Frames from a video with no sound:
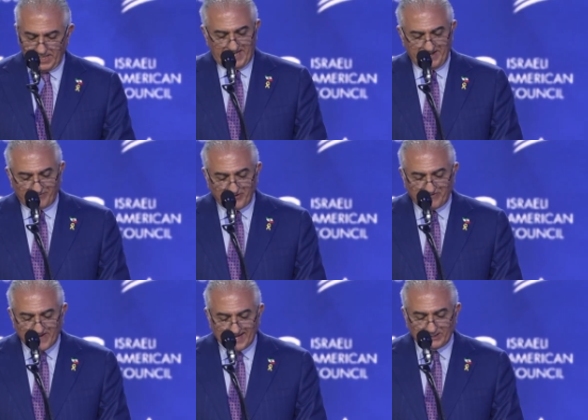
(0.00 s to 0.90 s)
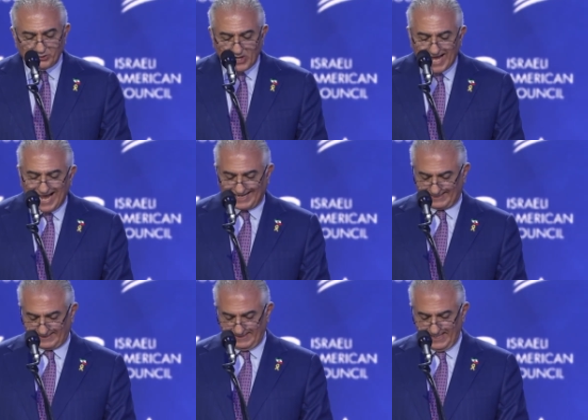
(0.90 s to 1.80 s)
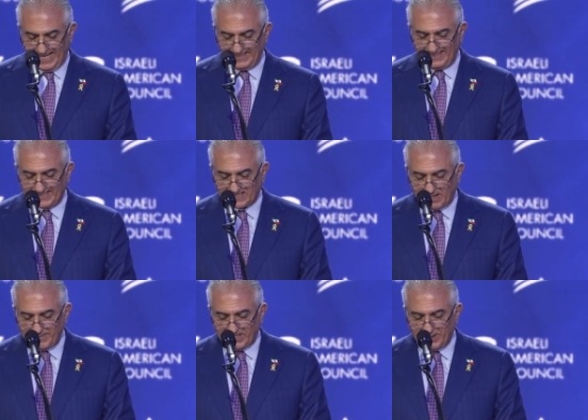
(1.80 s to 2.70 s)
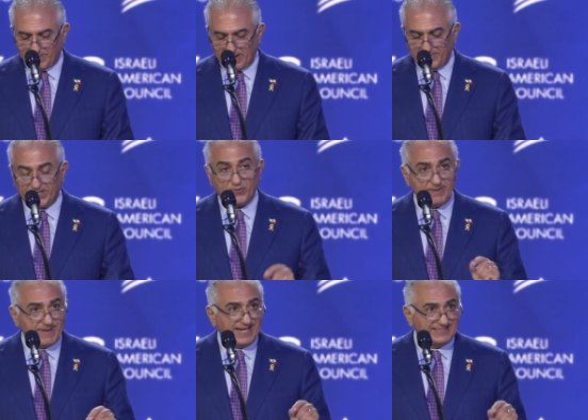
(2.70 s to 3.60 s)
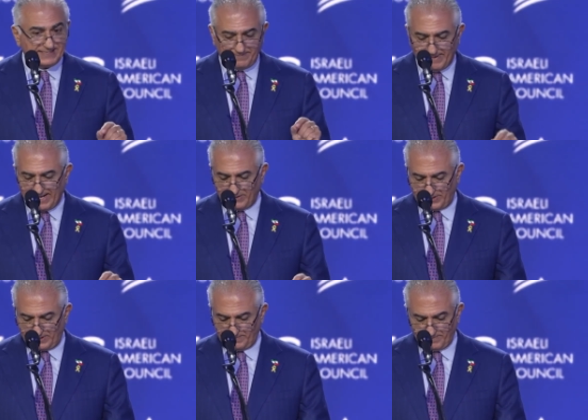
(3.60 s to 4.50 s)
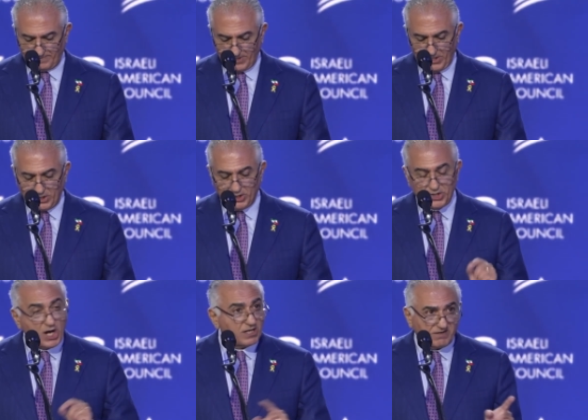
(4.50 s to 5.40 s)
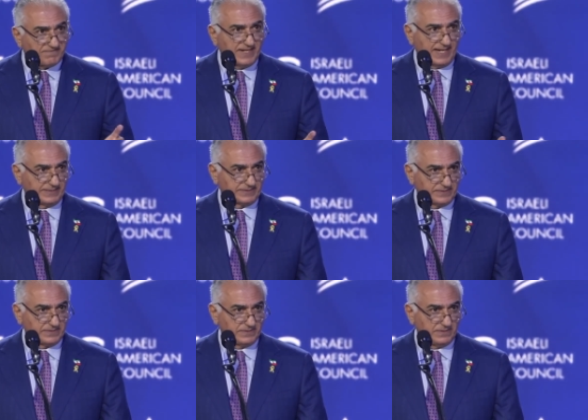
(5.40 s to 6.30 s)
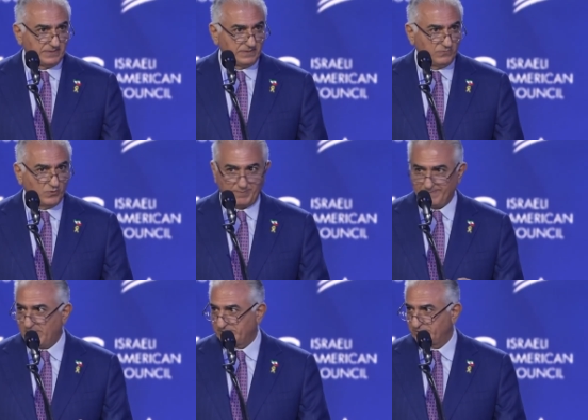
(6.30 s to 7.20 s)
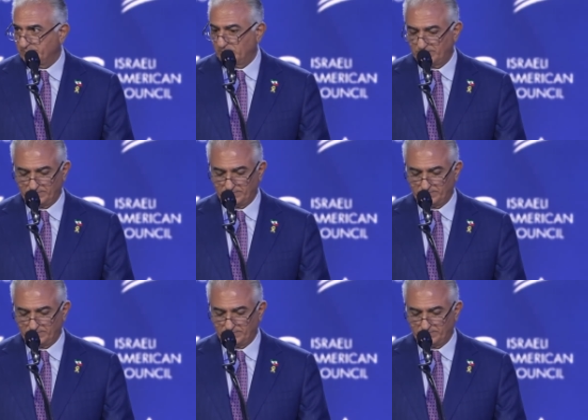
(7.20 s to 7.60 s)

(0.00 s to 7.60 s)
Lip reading: If we fail to act and the Islamic Republic remains in power, none of that would be possible.